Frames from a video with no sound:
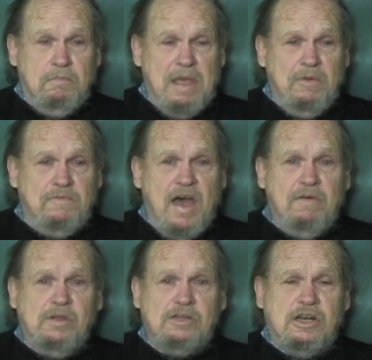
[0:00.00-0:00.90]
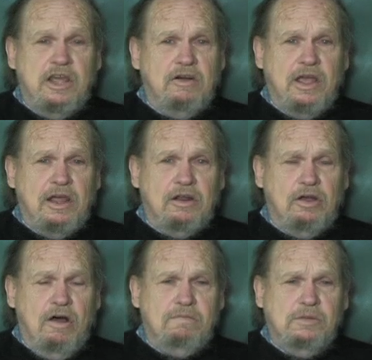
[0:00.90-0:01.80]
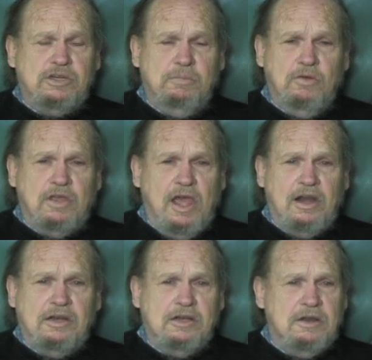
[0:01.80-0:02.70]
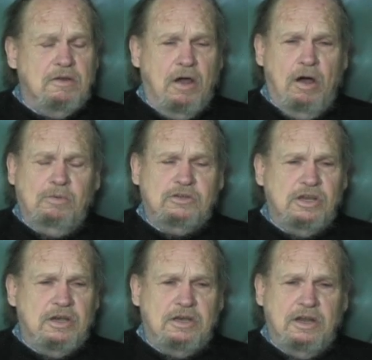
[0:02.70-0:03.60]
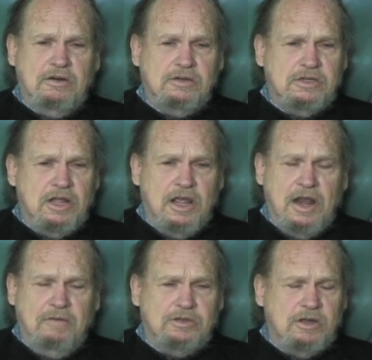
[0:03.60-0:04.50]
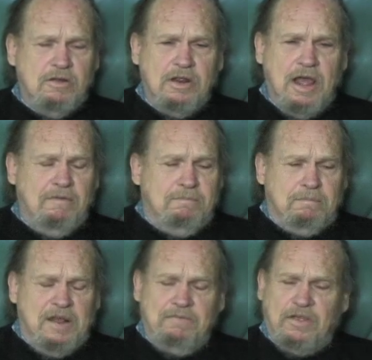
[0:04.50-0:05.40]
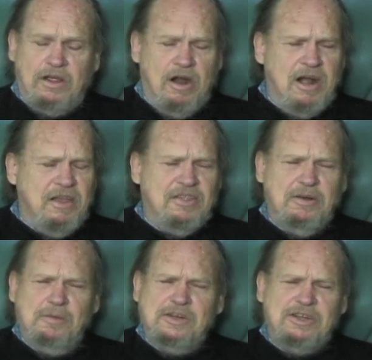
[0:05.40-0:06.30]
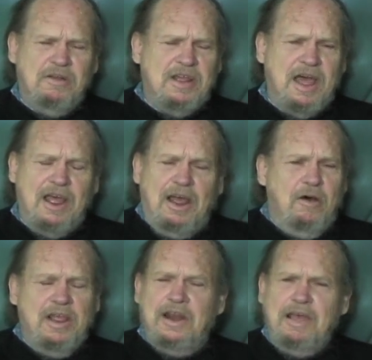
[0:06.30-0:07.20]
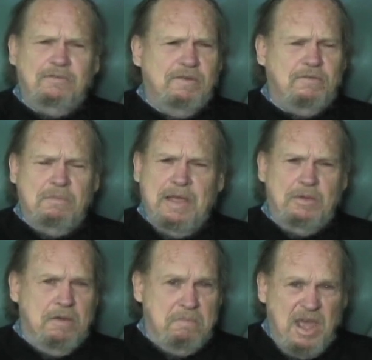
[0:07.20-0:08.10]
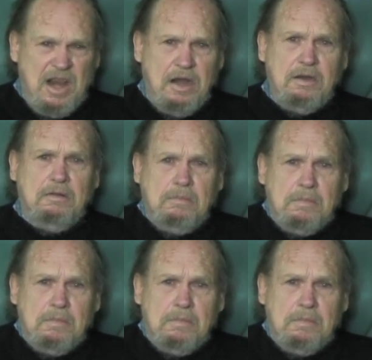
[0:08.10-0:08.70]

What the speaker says: Maybe 5 minutes later, I got a call from Mr. Buchanan, almost in tears, saying I've left the car out there. I only left it for maybe a minute.